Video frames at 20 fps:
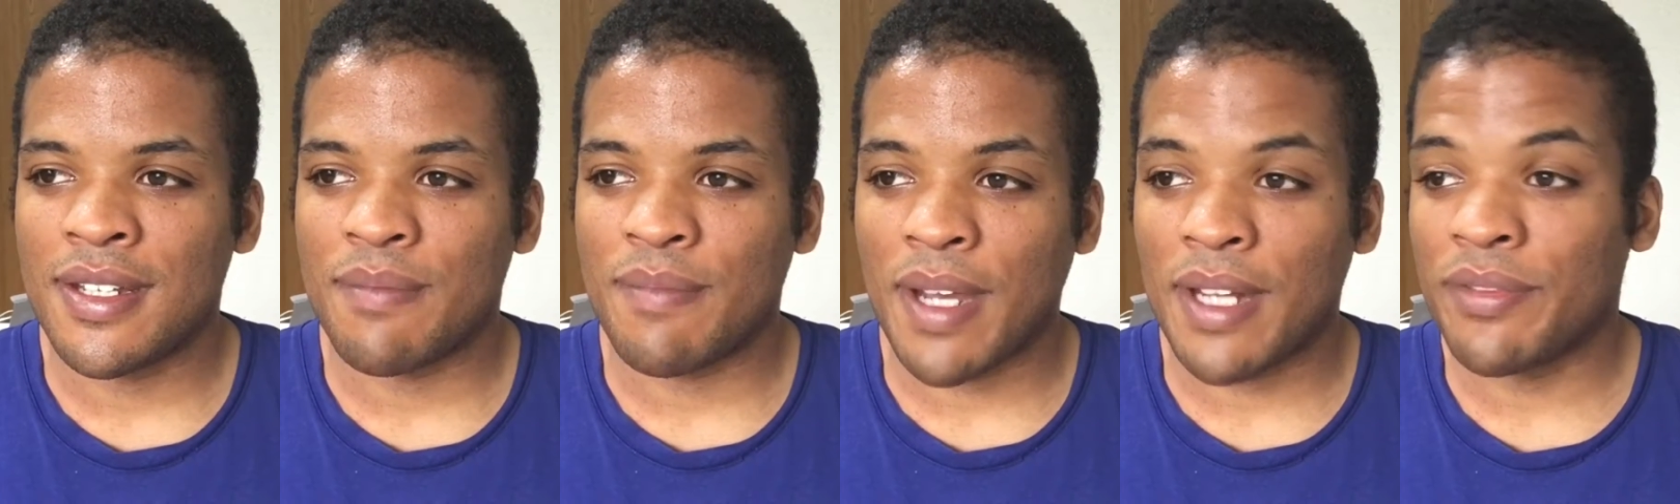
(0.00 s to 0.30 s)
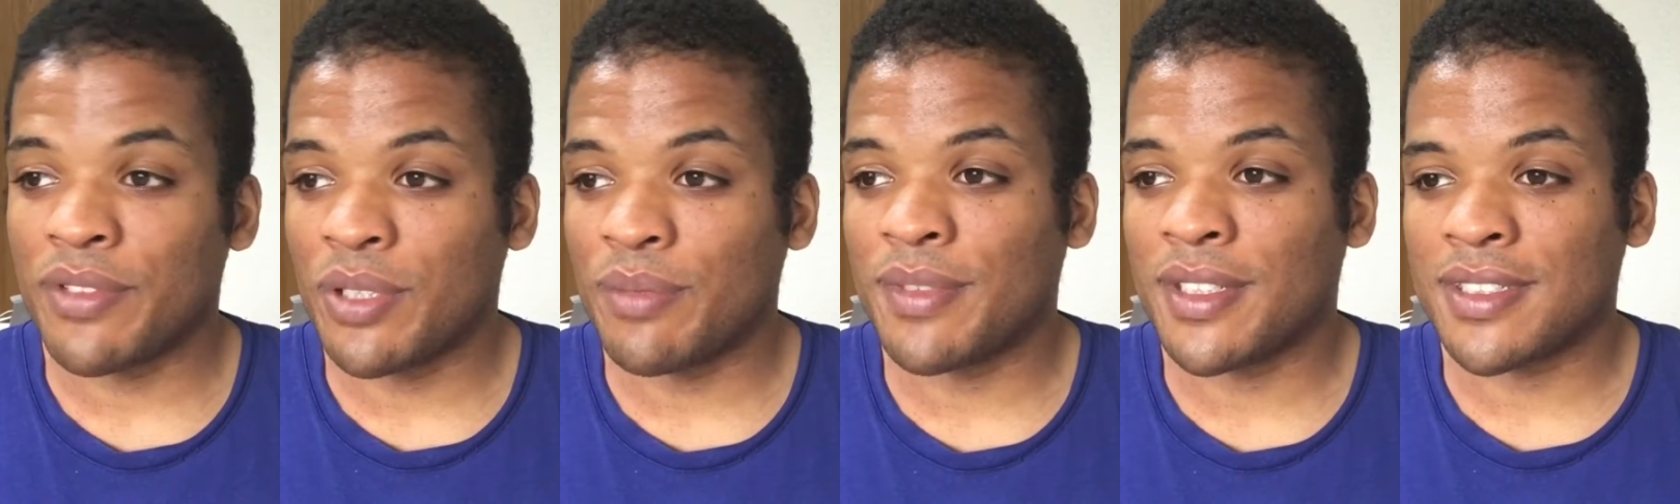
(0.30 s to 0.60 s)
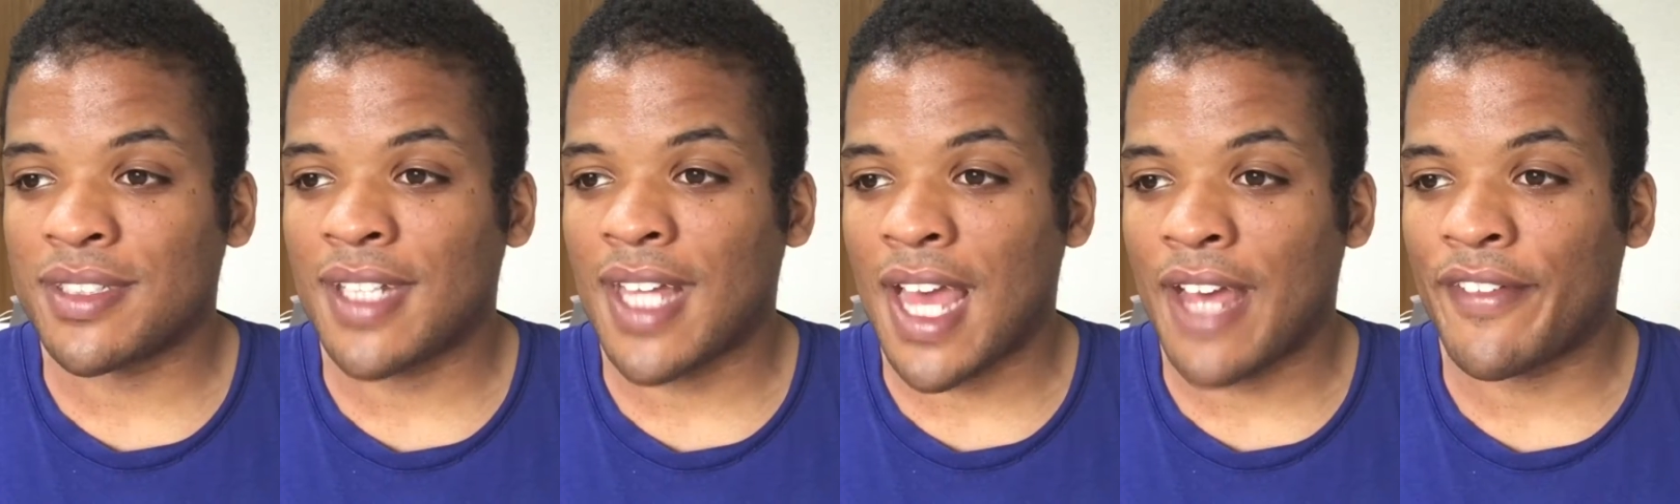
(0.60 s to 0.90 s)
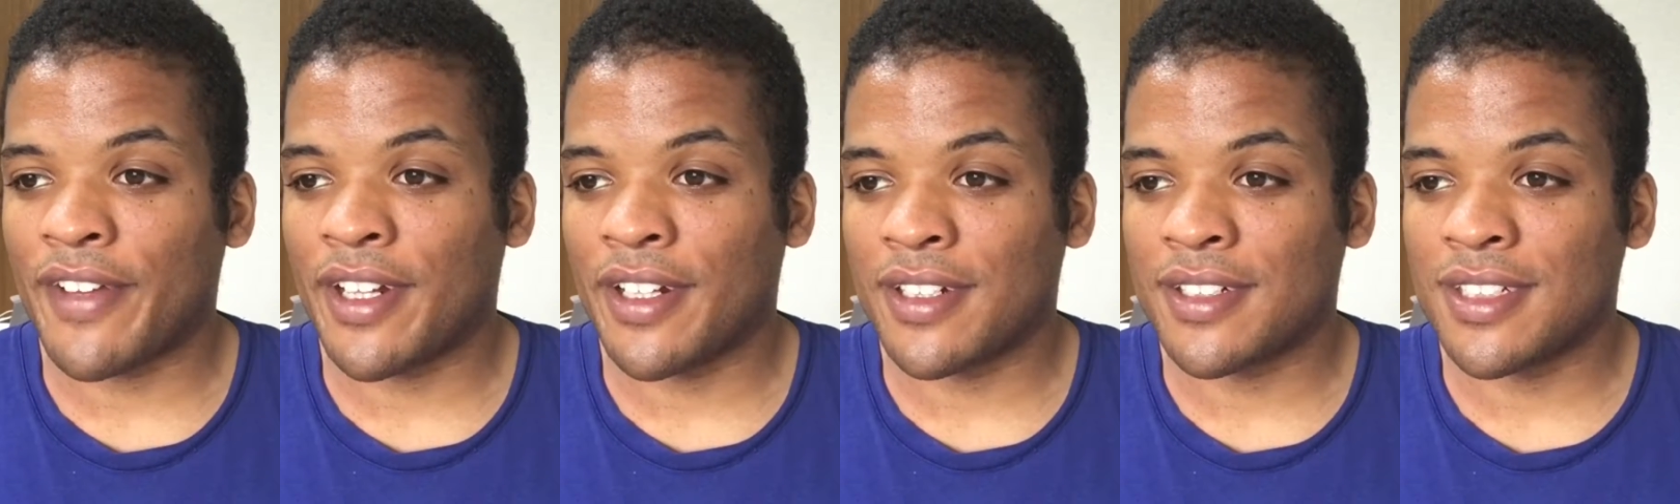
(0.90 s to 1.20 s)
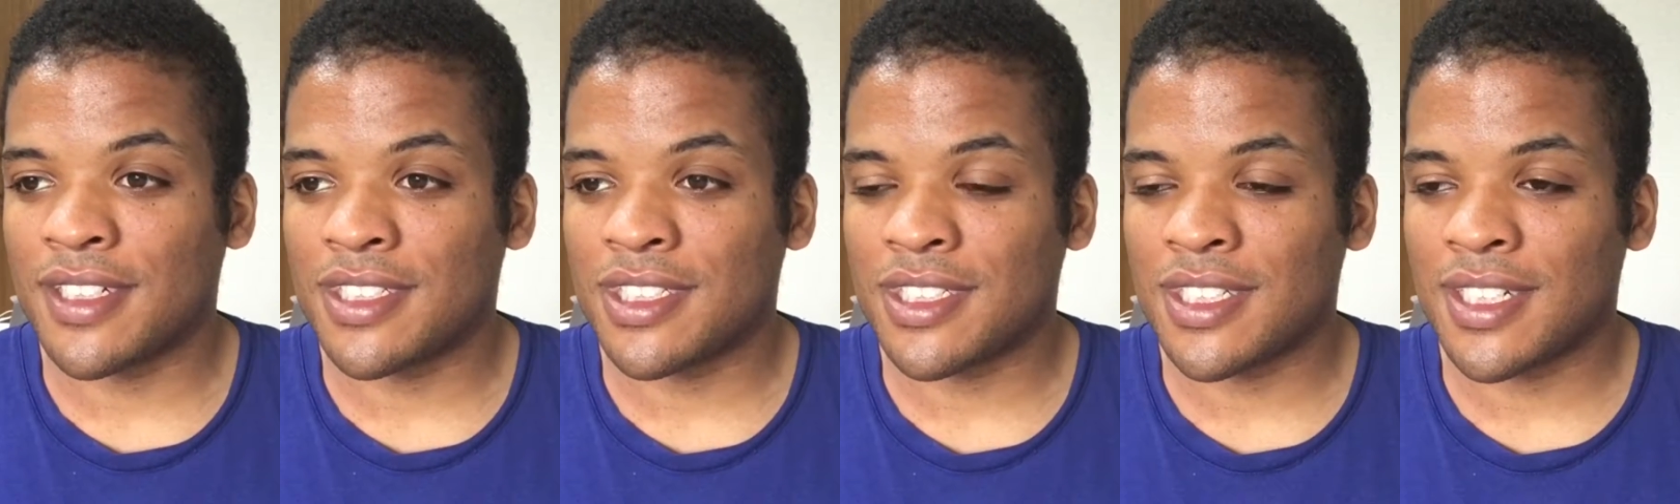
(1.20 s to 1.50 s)
my room doesn't have air
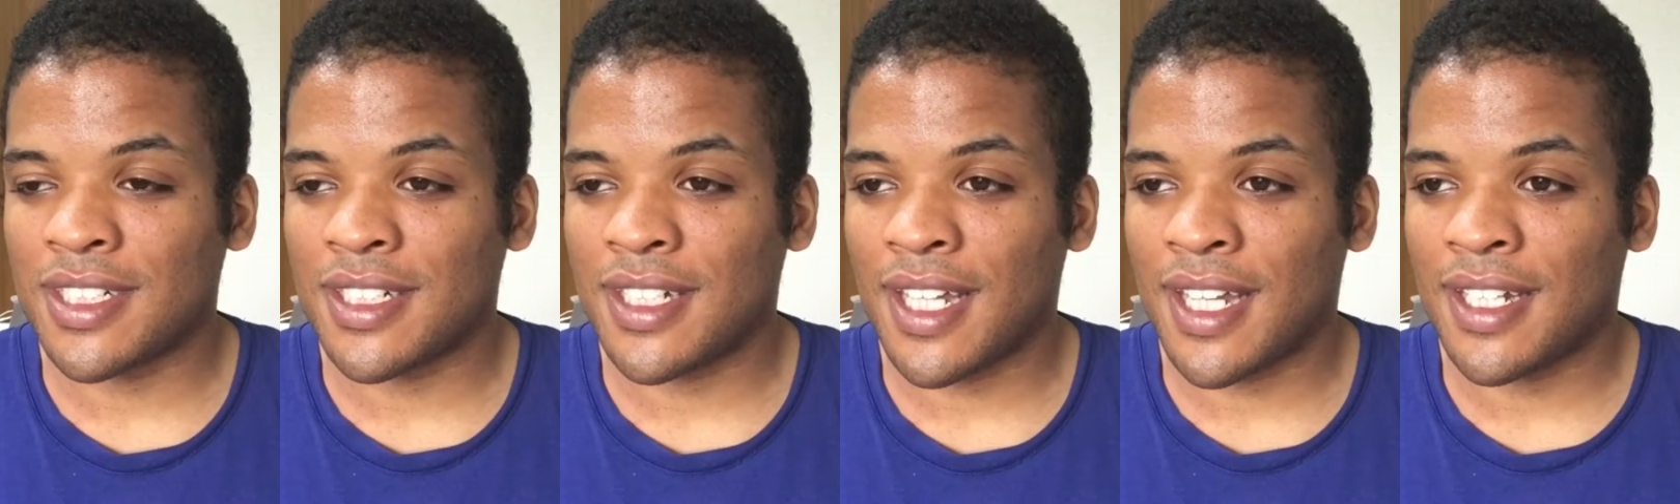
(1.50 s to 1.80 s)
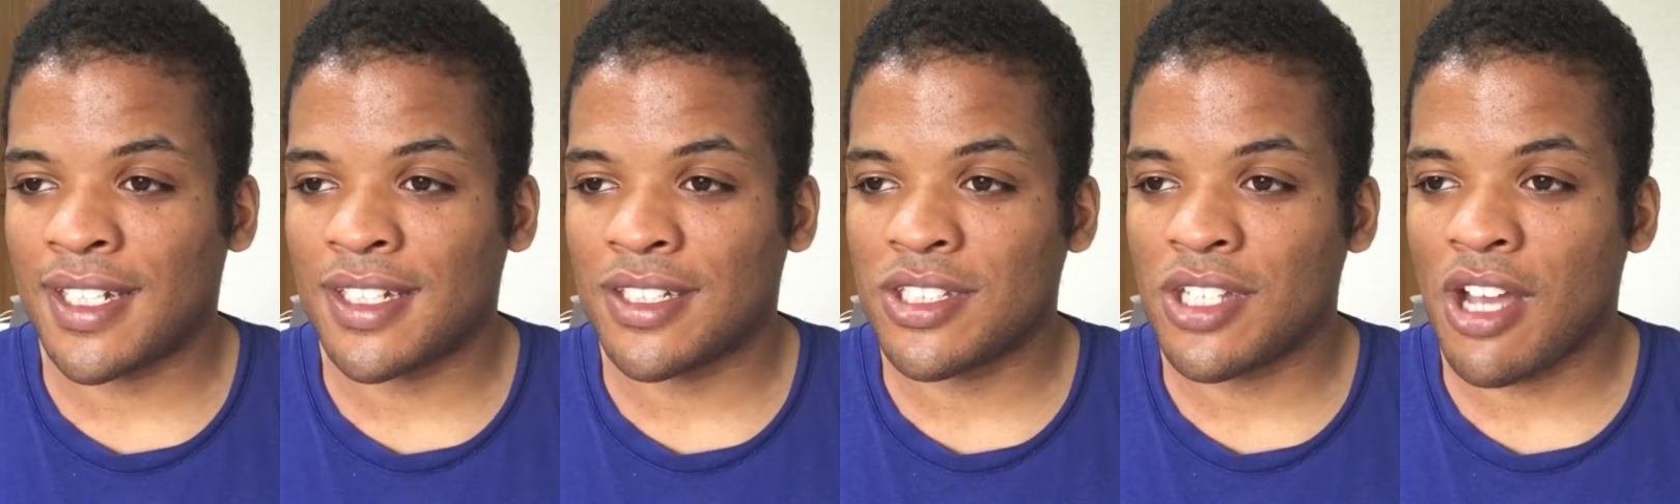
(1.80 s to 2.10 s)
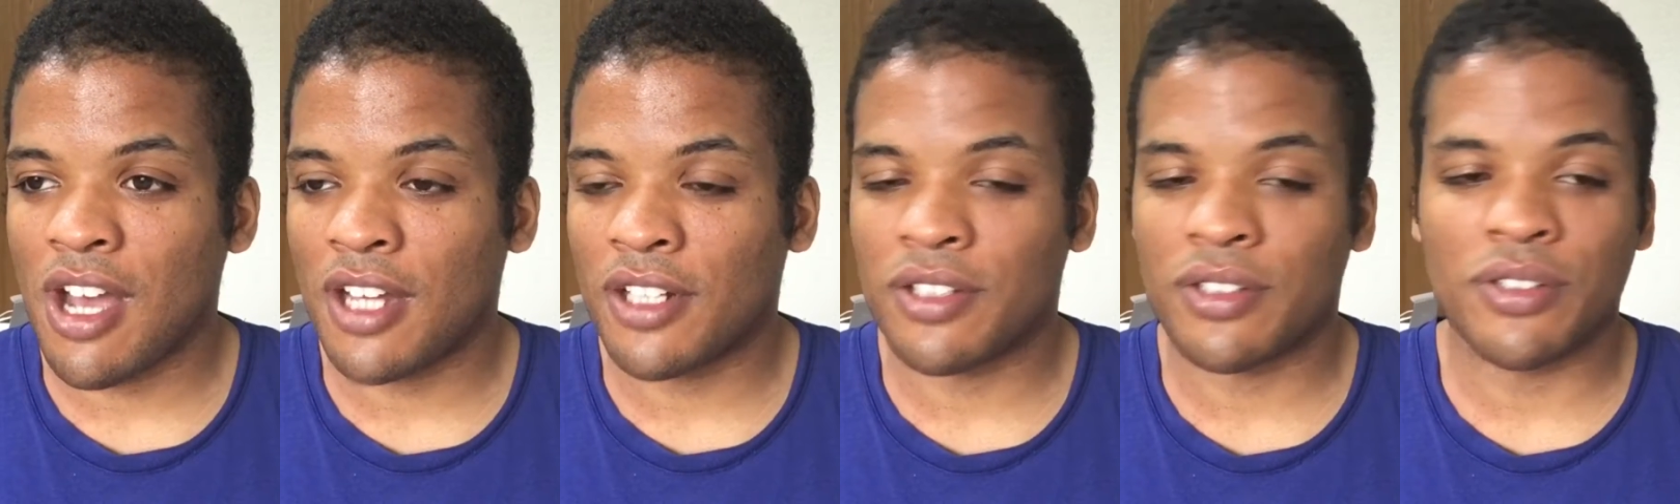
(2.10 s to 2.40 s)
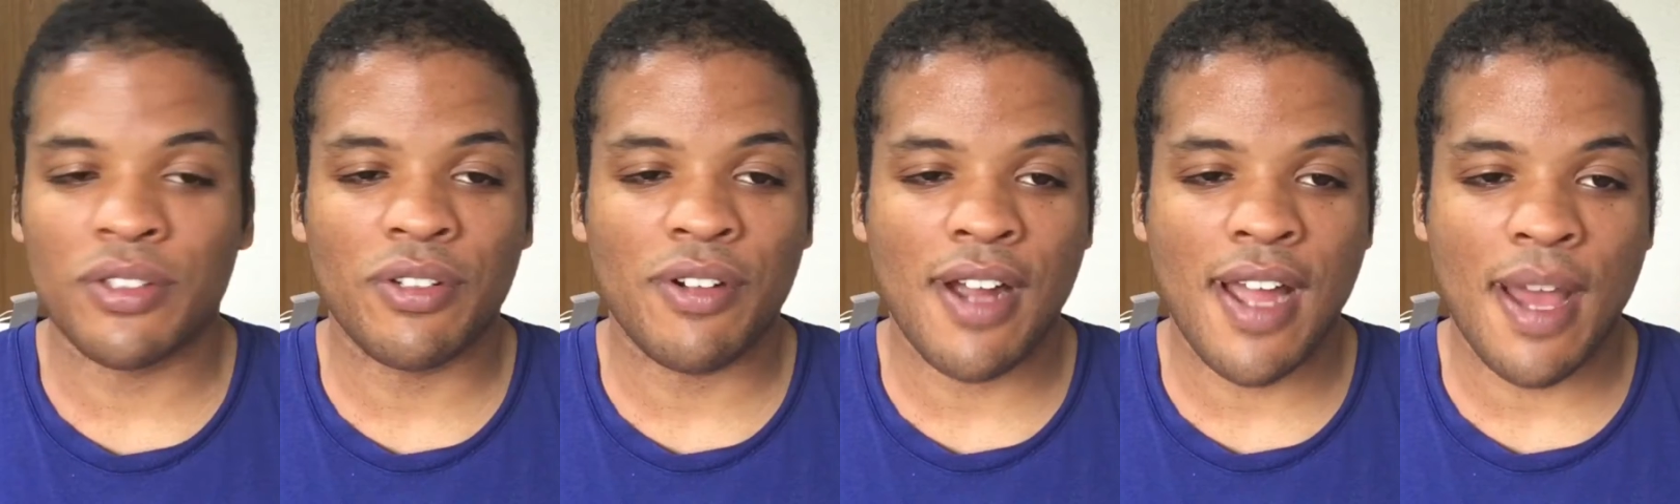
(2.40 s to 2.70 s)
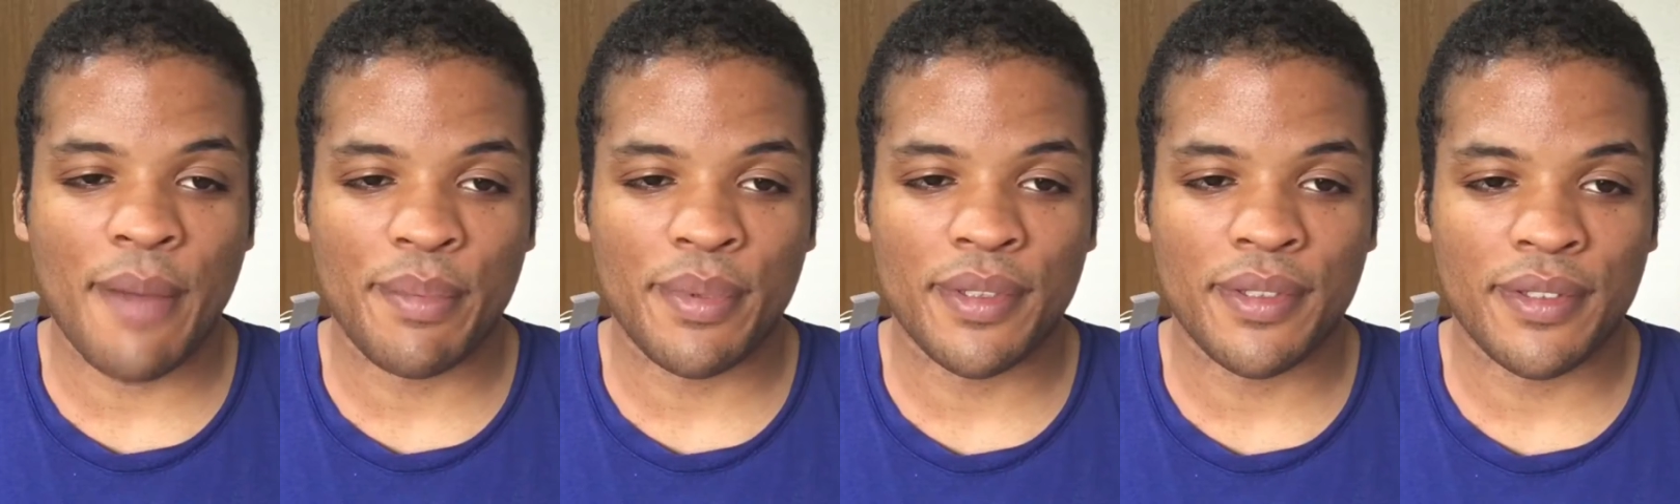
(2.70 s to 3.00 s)
conditioning, and it's hotter than
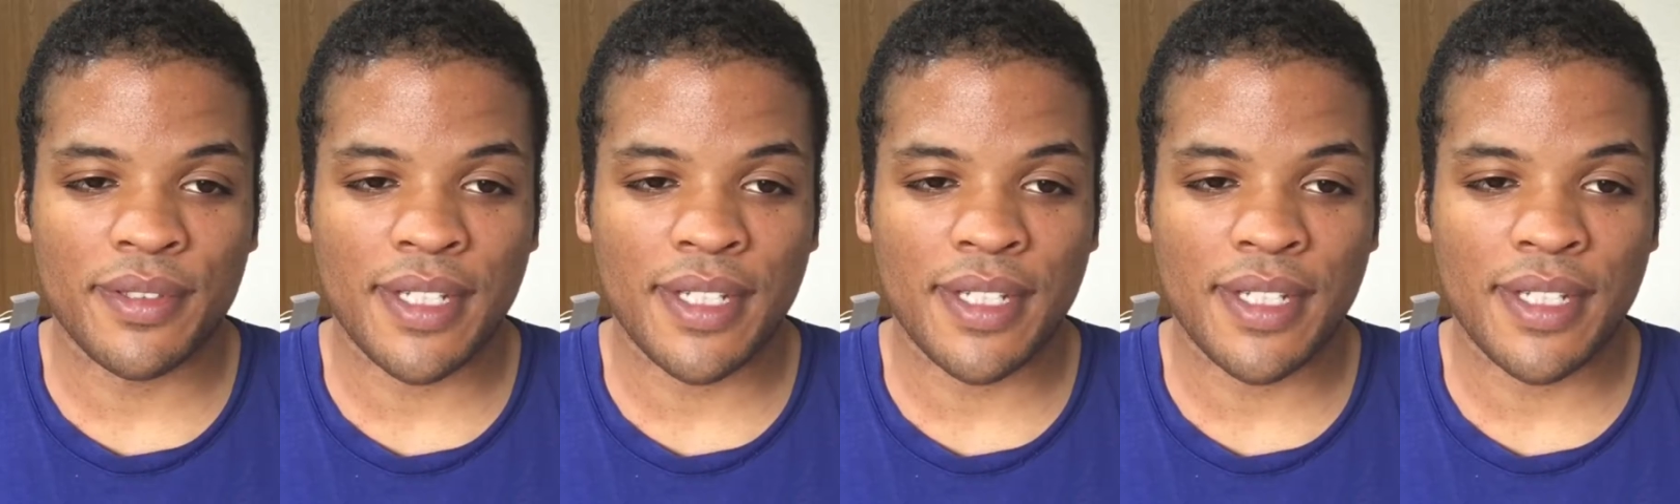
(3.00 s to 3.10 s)
crap.